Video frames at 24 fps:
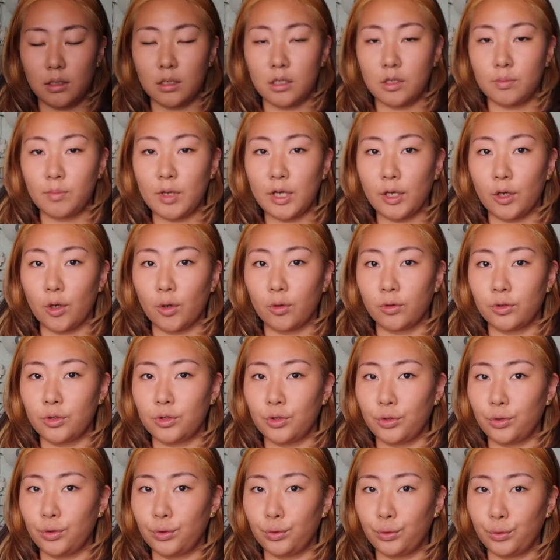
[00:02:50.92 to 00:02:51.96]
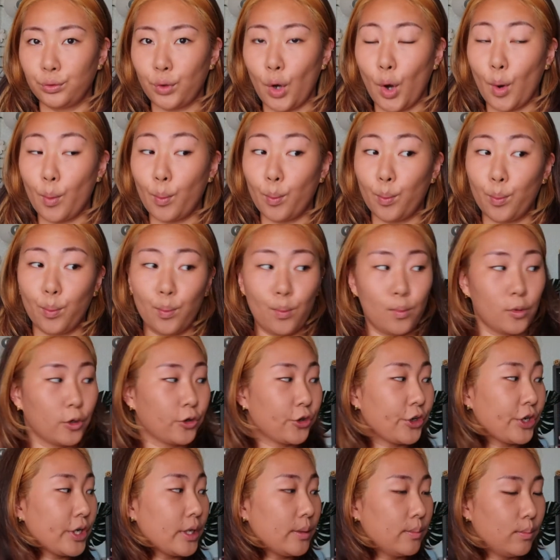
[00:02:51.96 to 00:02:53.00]
is my go-to
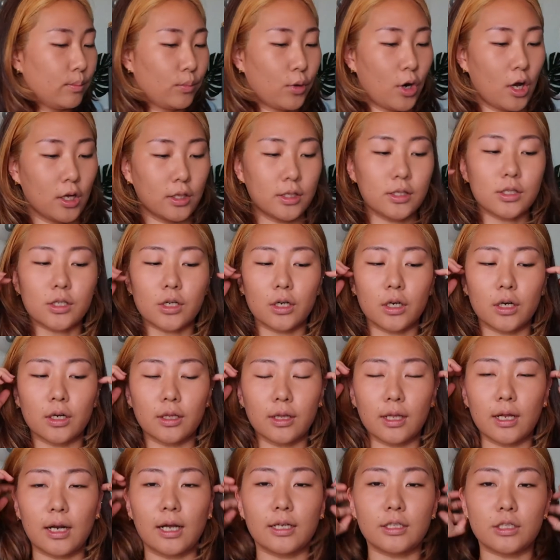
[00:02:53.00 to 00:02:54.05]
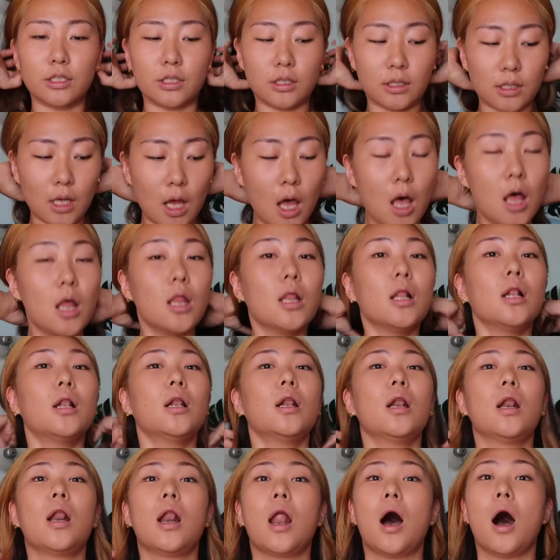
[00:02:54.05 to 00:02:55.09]
cream bronzer that I just
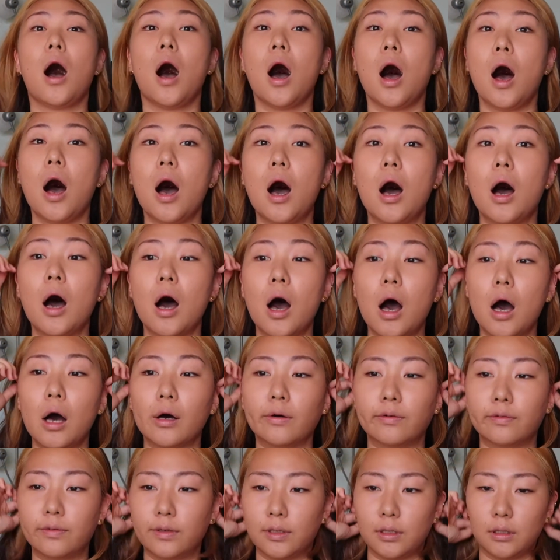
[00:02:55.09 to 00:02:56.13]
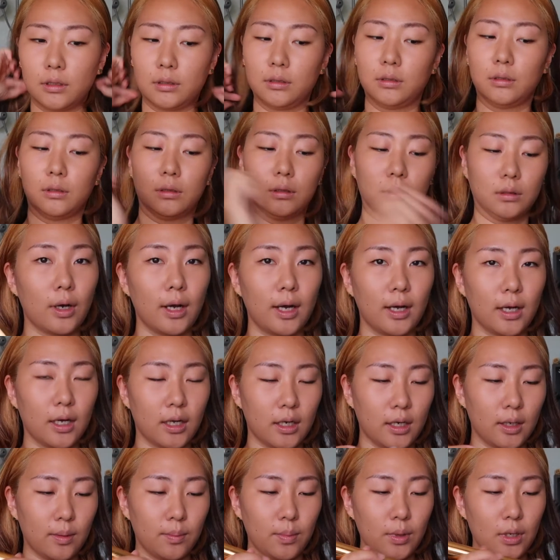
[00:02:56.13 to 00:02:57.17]
love. I'm
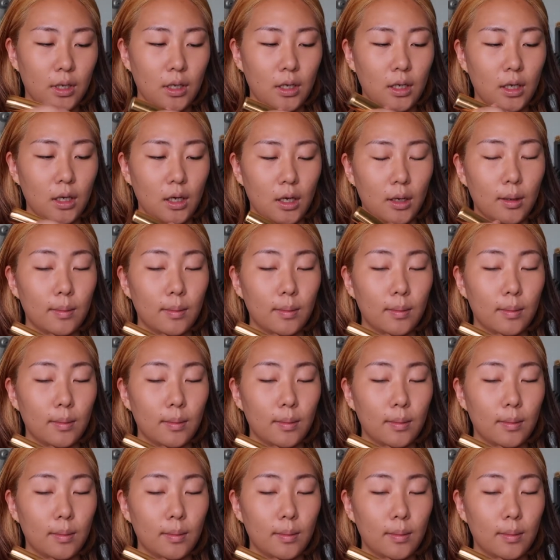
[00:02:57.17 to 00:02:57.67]
gonna be